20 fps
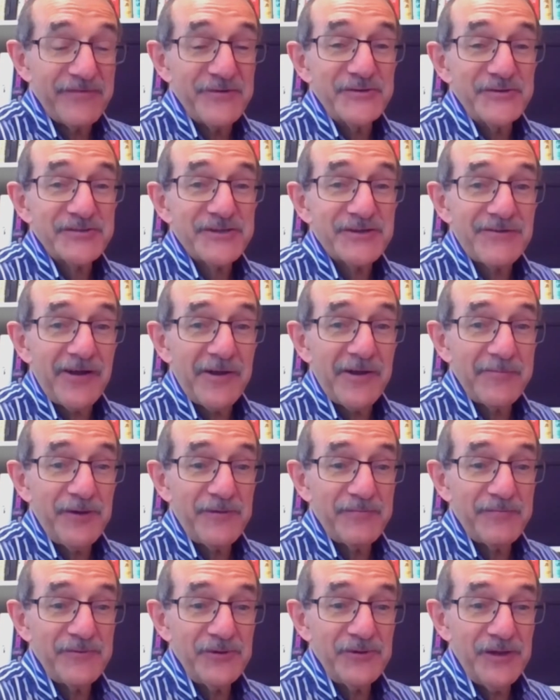first crime
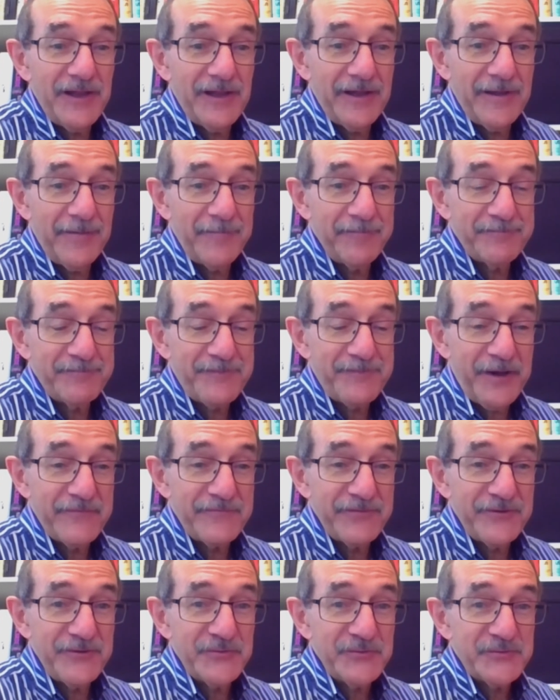novel.
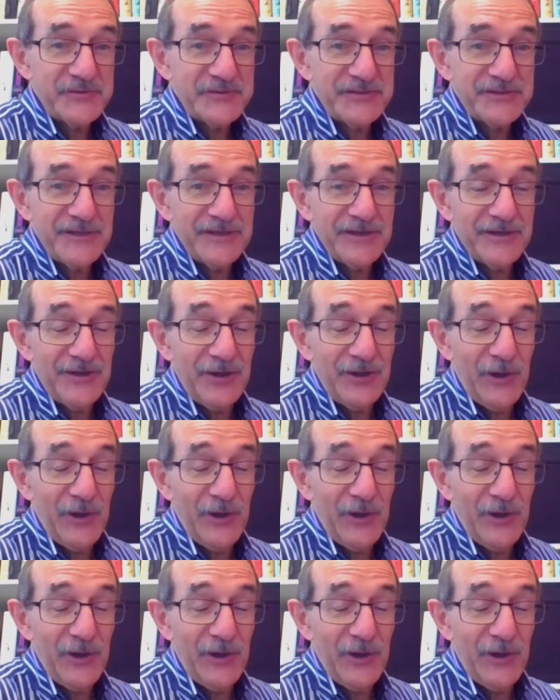I've used a